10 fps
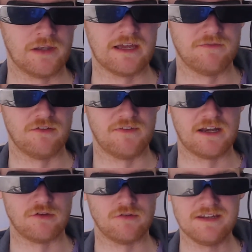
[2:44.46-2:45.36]
life is
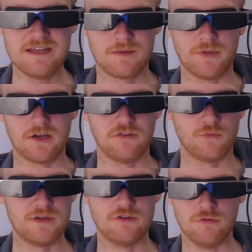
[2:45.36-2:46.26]
very unique because
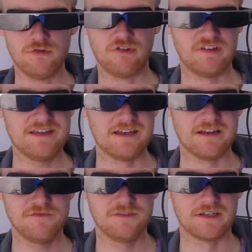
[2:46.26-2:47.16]
we do see it
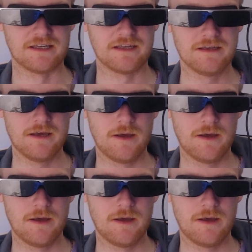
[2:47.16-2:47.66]
differently.